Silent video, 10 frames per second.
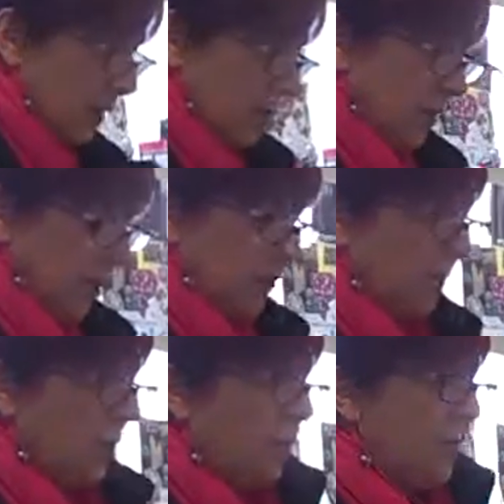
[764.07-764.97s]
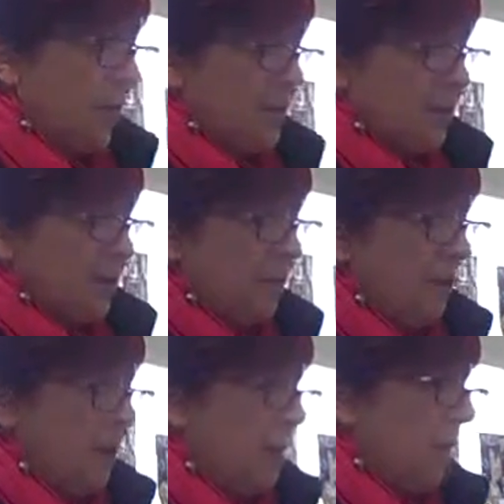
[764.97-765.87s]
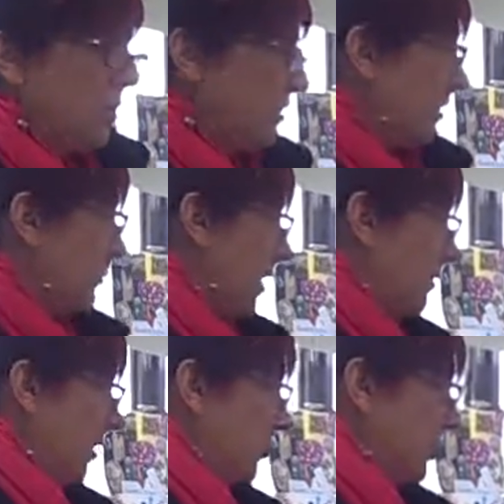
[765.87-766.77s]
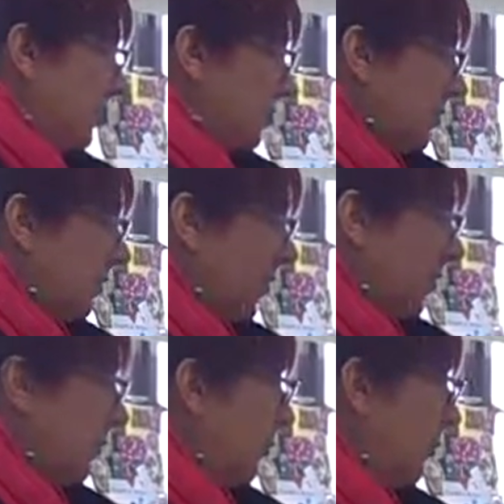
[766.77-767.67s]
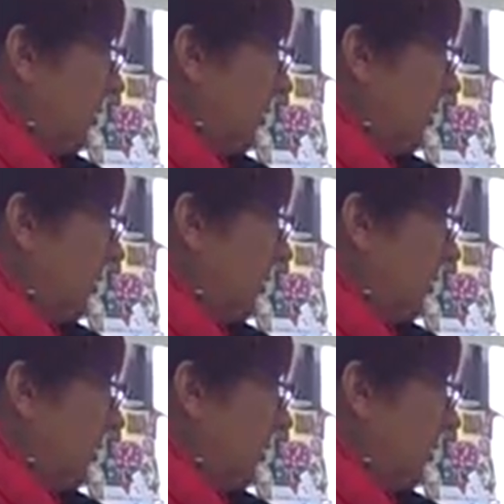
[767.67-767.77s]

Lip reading: So I've kept some of my larger spray roses so that I can put